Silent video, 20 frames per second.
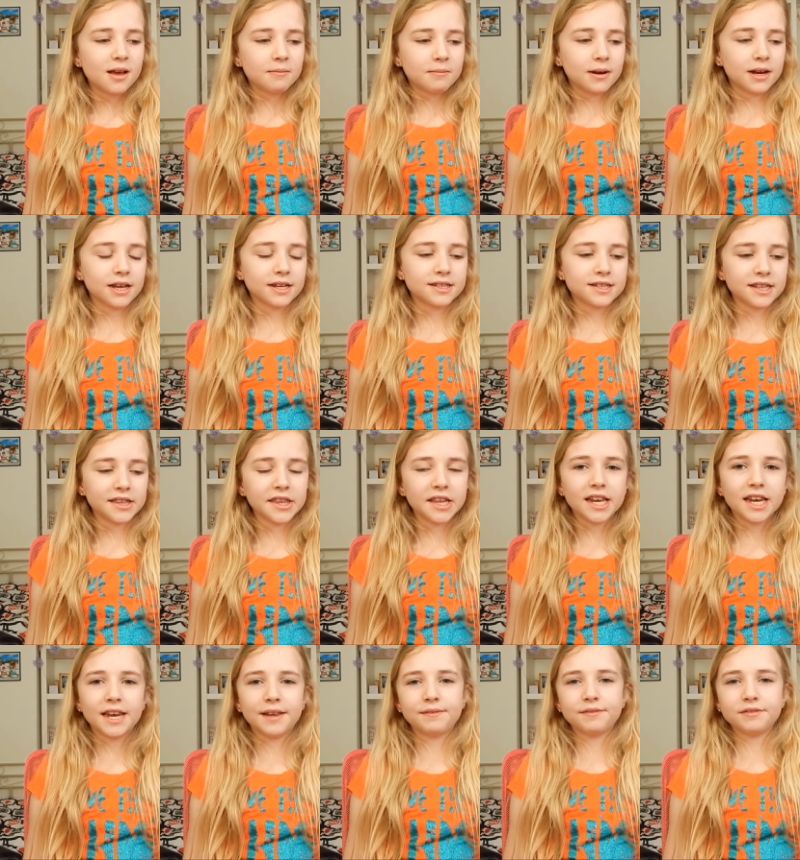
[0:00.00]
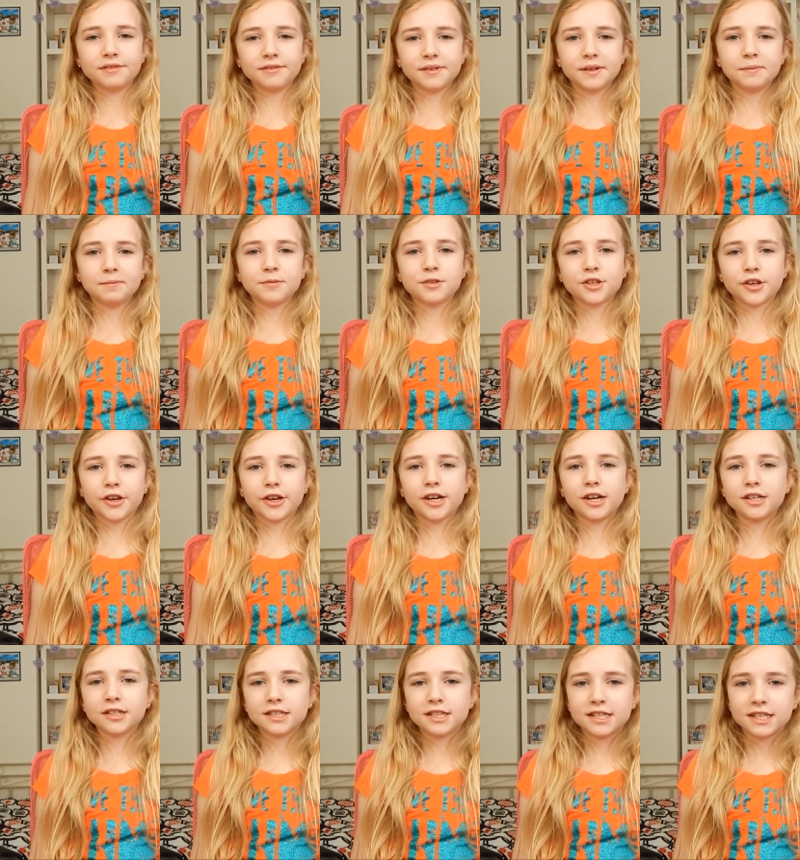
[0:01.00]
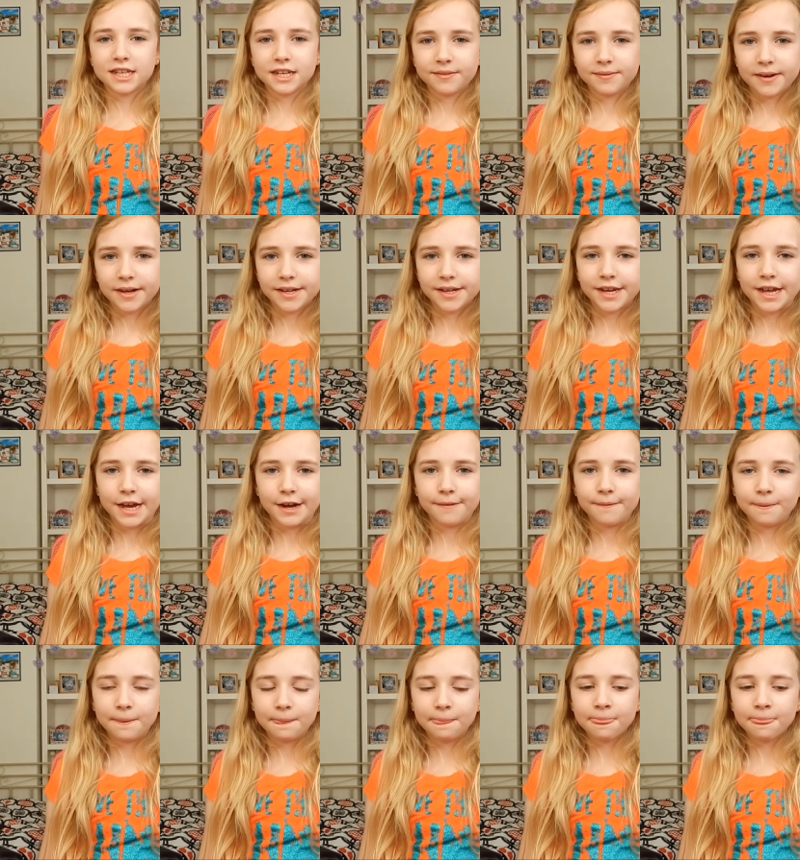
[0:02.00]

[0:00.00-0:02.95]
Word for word: but it's in the living room so you can't see it right now.